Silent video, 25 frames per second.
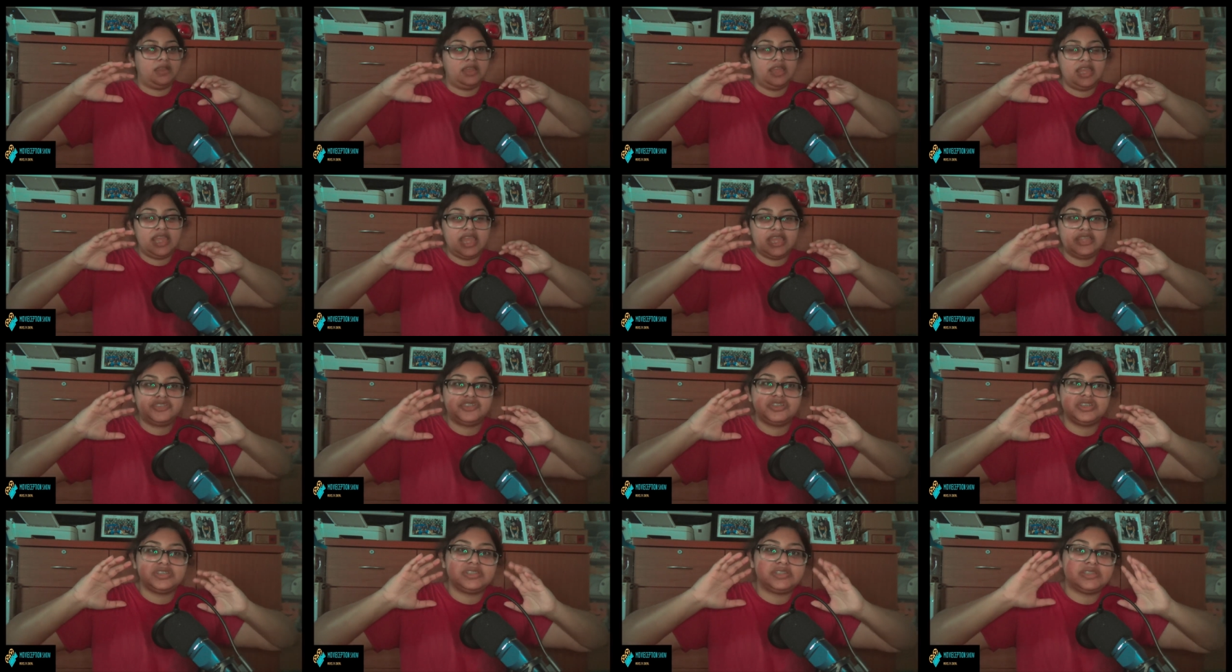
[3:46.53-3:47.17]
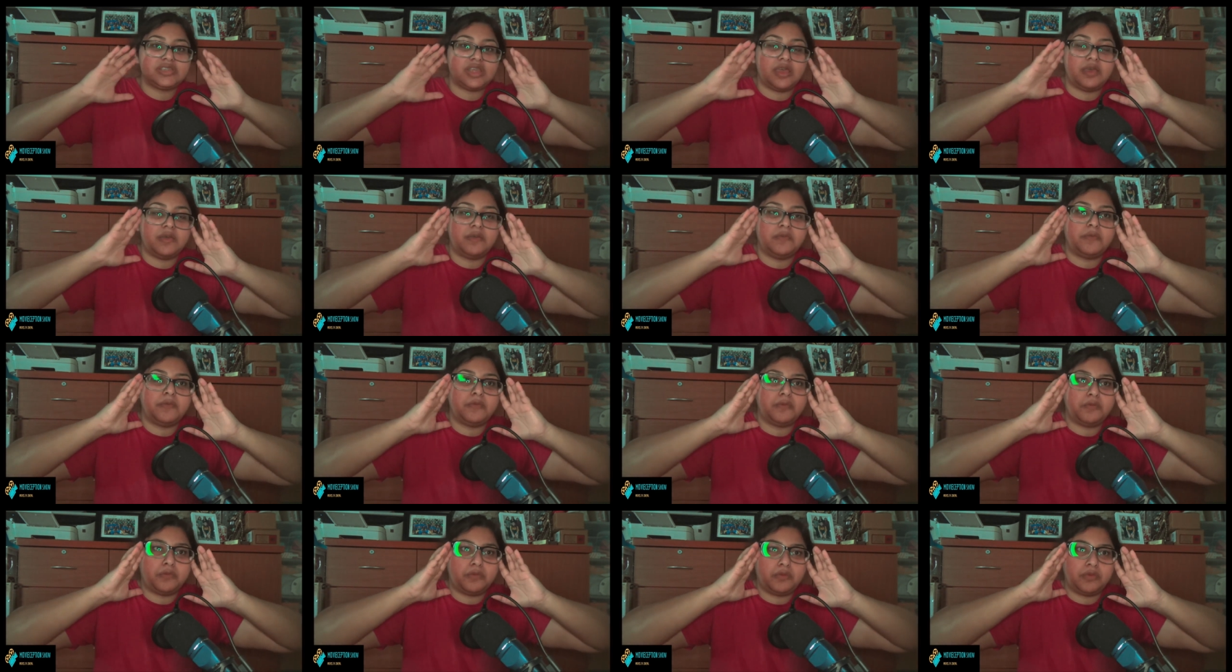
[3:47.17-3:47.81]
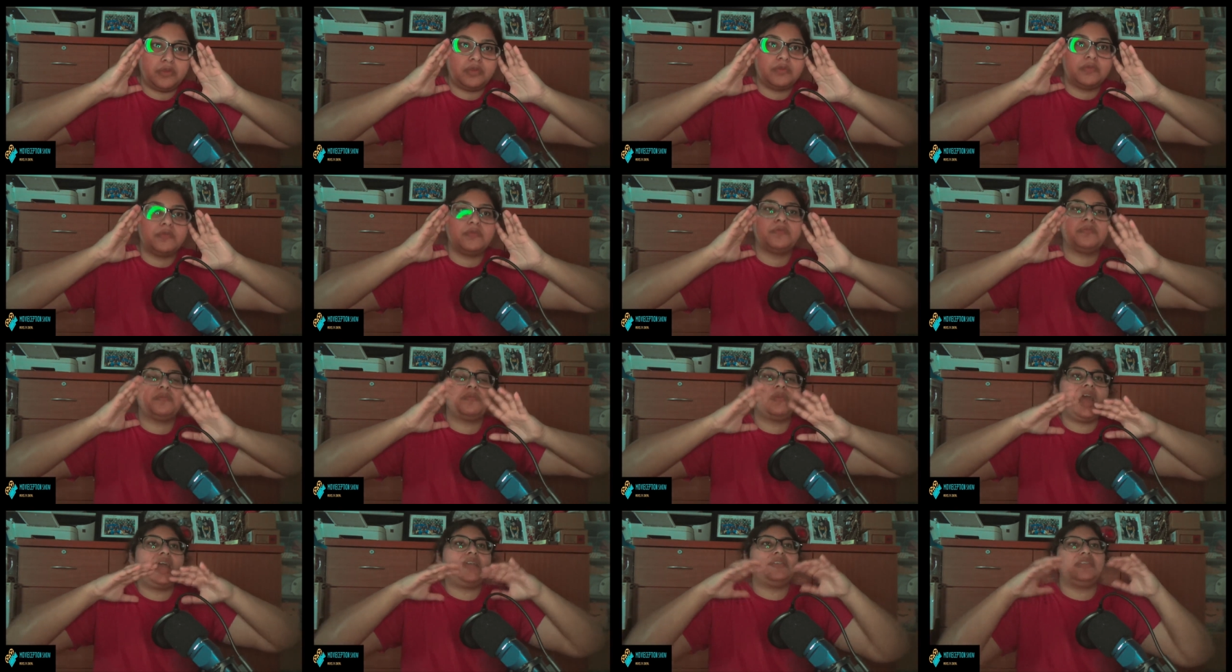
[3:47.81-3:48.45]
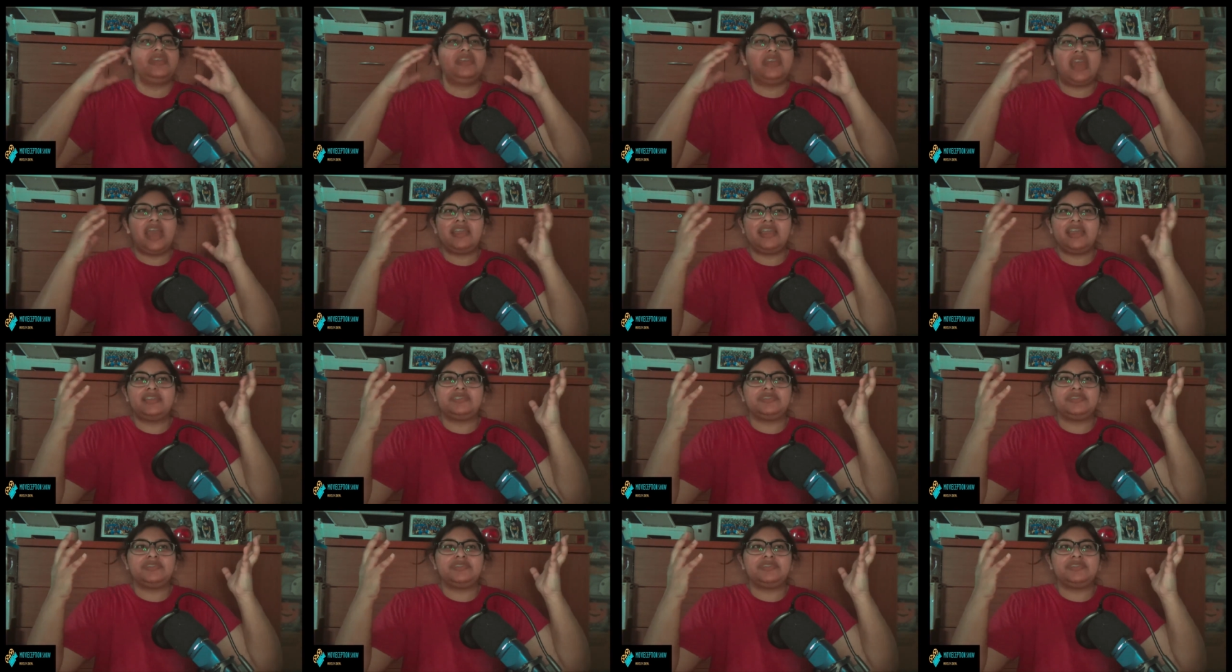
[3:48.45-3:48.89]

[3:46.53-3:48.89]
it's just, rapunctious.